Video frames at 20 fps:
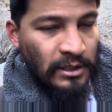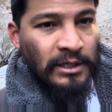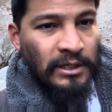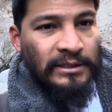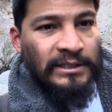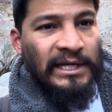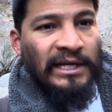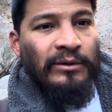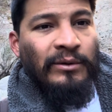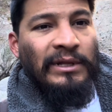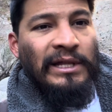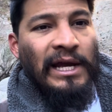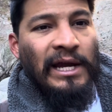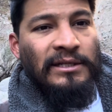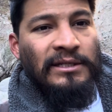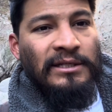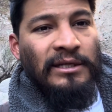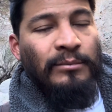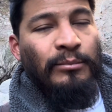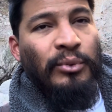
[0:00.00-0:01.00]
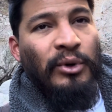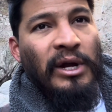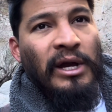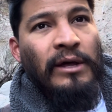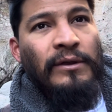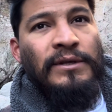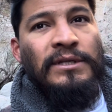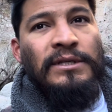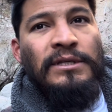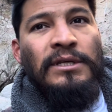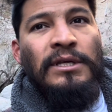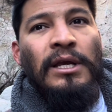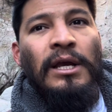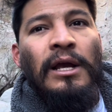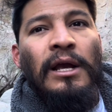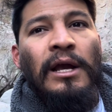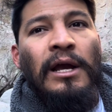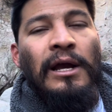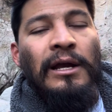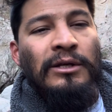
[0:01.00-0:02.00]
take relaxing breaths.
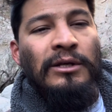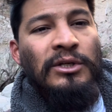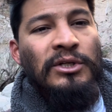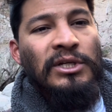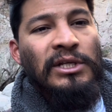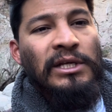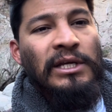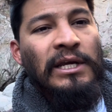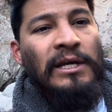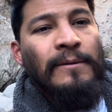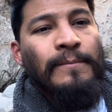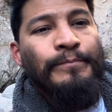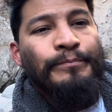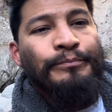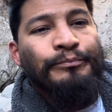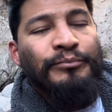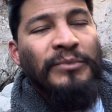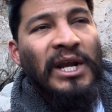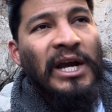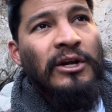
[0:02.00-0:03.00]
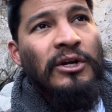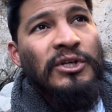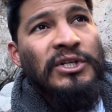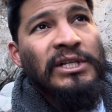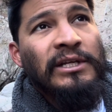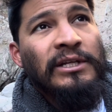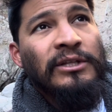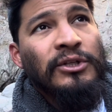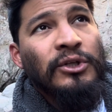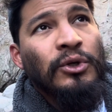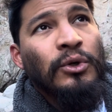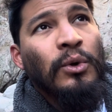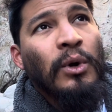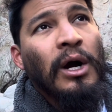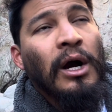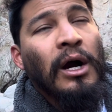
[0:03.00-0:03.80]
I usually do